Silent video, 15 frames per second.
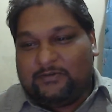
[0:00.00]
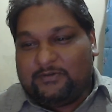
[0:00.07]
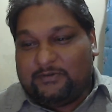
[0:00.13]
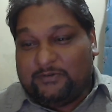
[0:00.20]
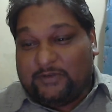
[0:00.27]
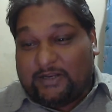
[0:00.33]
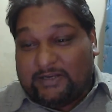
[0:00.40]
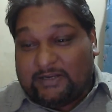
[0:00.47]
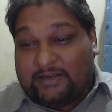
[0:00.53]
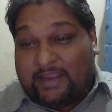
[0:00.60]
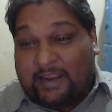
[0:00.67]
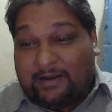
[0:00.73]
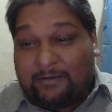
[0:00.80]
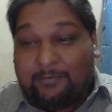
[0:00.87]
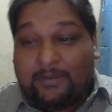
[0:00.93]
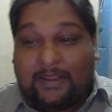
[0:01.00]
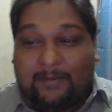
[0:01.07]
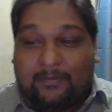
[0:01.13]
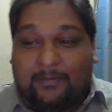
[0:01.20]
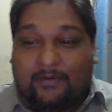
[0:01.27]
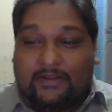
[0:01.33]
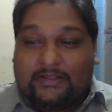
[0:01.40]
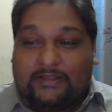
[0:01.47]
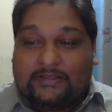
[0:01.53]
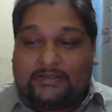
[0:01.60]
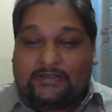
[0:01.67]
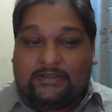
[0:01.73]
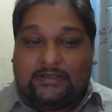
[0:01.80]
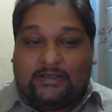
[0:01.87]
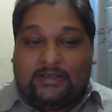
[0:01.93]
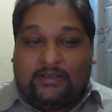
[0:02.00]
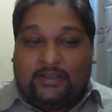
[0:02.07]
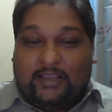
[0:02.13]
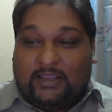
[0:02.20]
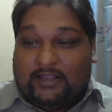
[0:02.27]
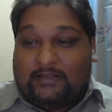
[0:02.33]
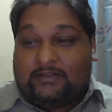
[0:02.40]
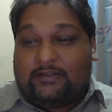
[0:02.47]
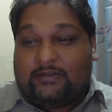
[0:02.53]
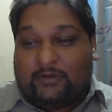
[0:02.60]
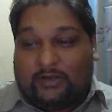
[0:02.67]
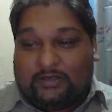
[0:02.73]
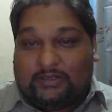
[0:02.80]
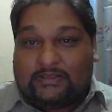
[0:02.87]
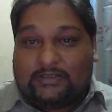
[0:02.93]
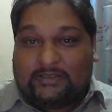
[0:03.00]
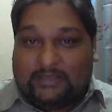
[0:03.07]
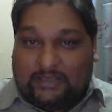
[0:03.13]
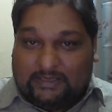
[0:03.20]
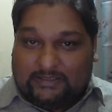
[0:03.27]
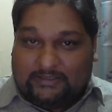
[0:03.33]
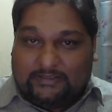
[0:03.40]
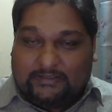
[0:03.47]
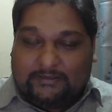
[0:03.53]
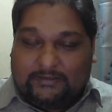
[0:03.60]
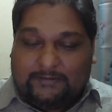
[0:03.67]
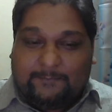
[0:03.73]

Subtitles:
United Arab Emirates, and the United States.